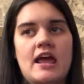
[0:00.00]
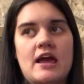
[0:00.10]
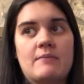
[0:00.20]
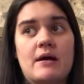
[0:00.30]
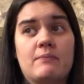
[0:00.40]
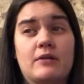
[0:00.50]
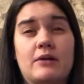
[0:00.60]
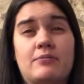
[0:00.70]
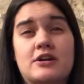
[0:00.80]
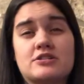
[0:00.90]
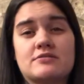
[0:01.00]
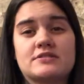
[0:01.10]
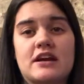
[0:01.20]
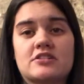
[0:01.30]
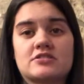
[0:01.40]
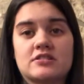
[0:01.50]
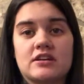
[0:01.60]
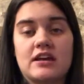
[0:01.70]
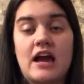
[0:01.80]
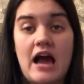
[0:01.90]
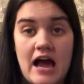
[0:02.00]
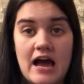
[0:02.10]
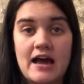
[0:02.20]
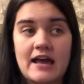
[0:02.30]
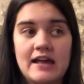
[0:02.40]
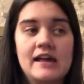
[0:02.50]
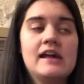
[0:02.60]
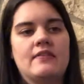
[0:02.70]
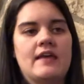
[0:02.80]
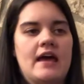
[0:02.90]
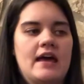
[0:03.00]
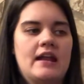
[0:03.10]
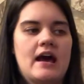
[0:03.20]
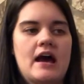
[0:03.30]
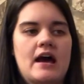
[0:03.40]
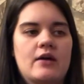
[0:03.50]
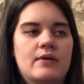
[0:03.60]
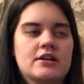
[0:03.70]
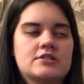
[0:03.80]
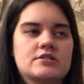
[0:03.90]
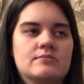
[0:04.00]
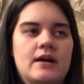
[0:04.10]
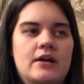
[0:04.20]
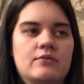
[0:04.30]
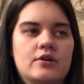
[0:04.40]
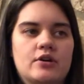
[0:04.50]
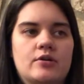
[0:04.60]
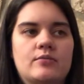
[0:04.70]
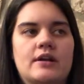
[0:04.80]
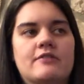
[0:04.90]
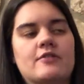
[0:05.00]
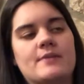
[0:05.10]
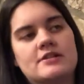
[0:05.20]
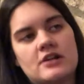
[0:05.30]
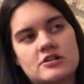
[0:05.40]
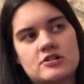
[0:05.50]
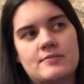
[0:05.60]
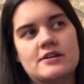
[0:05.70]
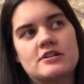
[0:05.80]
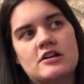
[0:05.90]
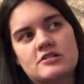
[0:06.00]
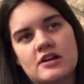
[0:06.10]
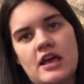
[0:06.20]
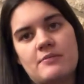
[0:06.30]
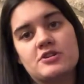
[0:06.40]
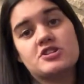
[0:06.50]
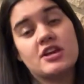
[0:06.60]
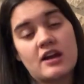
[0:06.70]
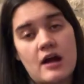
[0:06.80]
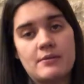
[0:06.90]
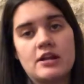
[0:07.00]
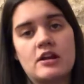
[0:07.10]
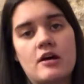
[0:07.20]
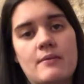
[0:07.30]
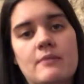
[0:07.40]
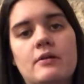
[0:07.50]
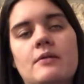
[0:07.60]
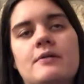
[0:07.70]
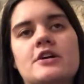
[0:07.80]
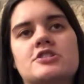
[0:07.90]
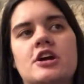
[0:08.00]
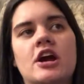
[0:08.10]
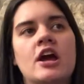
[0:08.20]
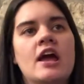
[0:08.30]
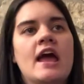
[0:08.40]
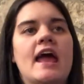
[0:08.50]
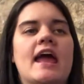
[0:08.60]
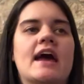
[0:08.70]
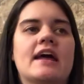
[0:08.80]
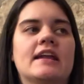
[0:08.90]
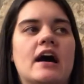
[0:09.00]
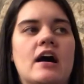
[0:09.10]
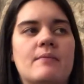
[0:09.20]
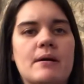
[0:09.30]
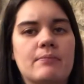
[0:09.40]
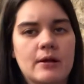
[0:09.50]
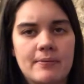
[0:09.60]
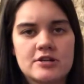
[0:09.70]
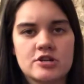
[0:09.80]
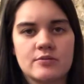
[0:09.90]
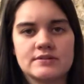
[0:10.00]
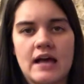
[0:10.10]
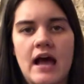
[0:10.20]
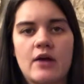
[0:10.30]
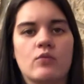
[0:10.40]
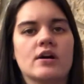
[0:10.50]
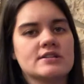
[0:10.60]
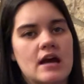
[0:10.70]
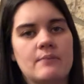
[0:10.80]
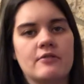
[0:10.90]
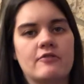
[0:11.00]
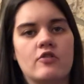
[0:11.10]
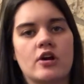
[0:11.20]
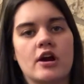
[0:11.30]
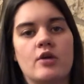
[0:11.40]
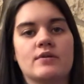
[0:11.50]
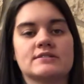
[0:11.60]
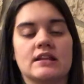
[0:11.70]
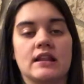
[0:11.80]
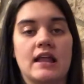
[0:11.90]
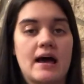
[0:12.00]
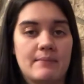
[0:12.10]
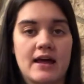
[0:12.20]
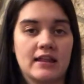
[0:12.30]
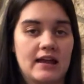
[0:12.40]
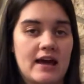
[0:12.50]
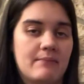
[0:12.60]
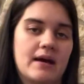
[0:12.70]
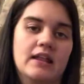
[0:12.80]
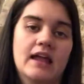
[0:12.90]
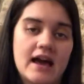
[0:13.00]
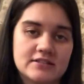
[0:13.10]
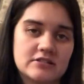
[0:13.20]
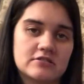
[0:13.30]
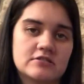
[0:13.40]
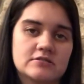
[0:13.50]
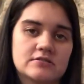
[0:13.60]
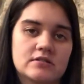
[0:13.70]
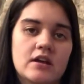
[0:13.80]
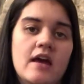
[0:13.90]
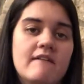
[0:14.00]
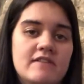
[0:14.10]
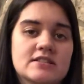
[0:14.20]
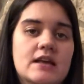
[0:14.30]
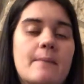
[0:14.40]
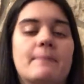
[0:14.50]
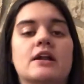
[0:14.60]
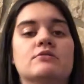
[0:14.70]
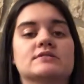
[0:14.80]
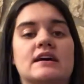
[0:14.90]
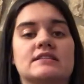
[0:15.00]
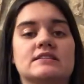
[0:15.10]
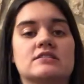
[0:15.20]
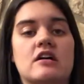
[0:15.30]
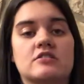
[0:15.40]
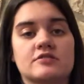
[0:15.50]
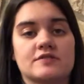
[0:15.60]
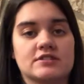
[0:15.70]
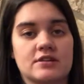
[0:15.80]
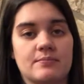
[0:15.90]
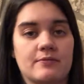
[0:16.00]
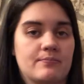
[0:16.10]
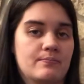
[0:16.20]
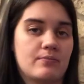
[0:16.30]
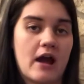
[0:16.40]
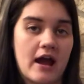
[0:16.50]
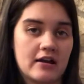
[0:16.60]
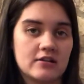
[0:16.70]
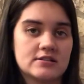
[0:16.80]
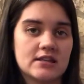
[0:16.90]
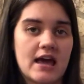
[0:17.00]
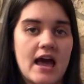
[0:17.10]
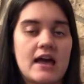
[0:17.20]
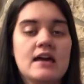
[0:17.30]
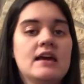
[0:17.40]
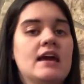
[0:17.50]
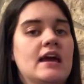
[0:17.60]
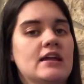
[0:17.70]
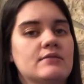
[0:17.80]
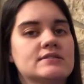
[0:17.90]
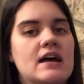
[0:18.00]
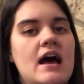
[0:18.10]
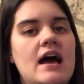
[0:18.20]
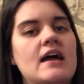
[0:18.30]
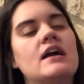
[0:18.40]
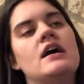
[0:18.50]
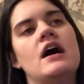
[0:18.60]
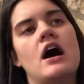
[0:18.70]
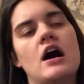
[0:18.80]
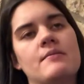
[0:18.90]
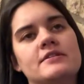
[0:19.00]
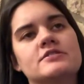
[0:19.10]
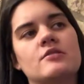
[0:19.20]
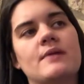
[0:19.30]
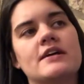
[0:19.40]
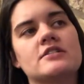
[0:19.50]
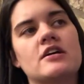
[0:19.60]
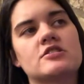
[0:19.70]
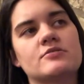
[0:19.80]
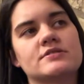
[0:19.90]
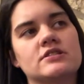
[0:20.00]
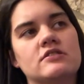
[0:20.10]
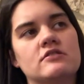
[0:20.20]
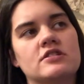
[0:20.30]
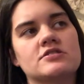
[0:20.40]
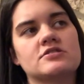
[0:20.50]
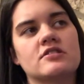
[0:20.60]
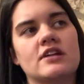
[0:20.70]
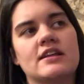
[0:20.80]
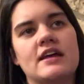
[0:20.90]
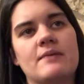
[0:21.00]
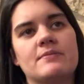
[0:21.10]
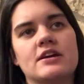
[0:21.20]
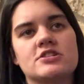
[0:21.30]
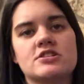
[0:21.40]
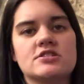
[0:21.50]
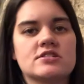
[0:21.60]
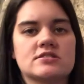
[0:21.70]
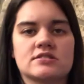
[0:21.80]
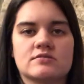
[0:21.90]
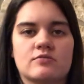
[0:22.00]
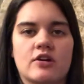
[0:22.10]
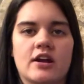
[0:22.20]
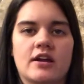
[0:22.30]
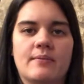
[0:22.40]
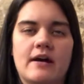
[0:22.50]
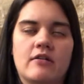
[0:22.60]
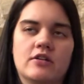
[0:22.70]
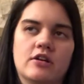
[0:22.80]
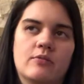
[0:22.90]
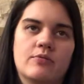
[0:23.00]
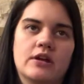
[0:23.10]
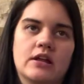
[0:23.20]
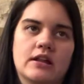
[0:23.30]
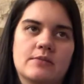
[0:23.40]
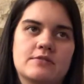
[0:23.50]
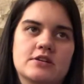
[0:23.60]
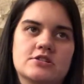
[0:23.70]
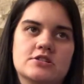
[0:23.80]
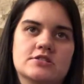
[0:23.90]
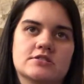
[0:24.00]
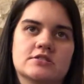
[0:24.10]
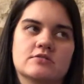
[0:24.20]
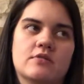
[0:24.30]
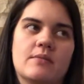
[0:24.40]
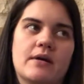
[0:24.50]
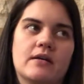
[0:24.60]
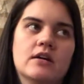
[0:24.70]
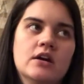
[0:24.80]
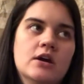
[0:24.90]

and my blood pressure was actually high and then I went into my room waited for my doctor and my doctor came and she commented on my blood pressure and uh, my blood pressure was high one time before it wasn't my at my last doctor's visit but it was at the doctor's visit prior to that and it was high. Um, and so my doctor was a little concerned at that because she just is worried about, you know, preeclampsia. She just doesn't want my